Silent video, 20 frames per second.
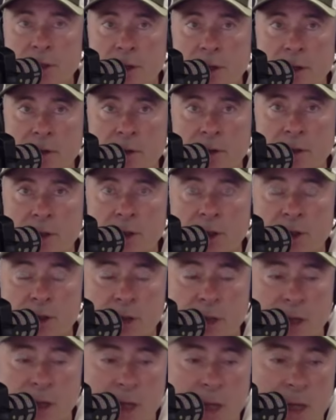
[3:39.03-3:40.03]
side of the
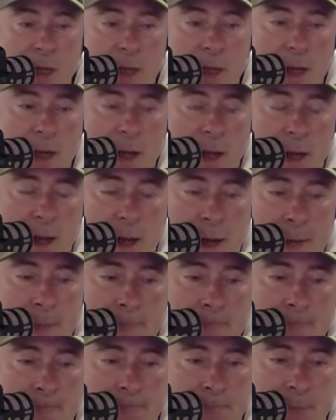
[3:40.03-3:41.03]
ditch that,
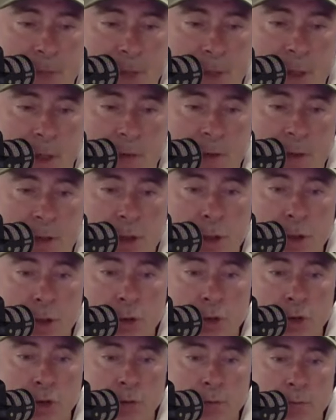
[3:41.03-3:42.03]
you know, there's
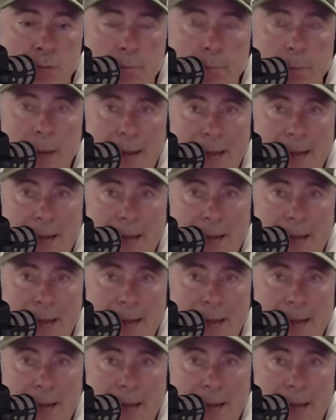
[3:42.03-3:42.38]
huge